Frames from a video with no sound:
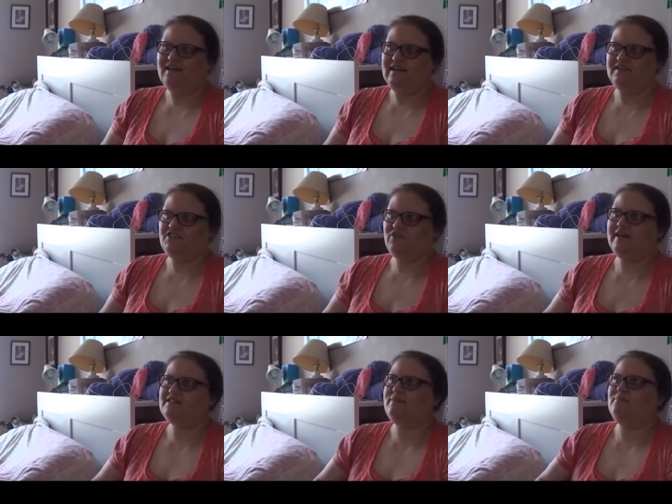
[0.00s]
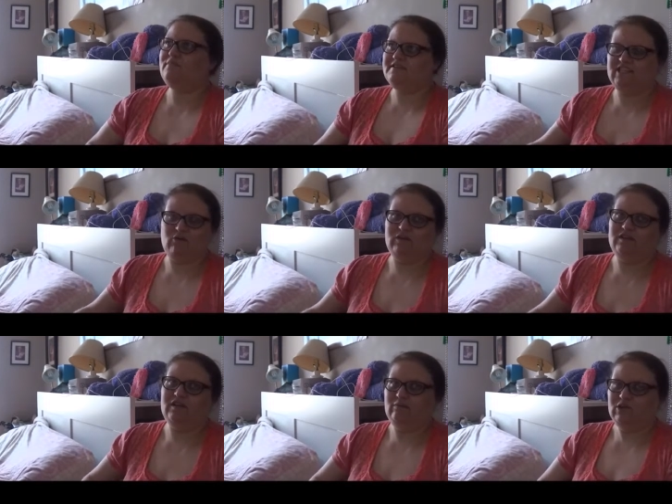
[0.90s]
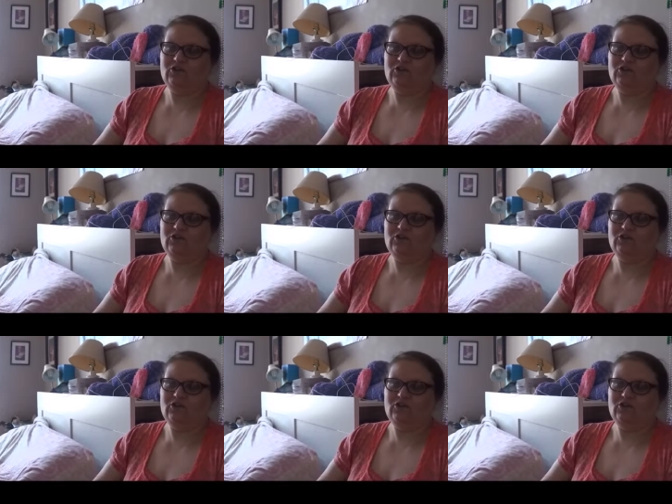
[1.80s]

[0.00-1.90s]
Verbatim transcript: And so that's been messing with them on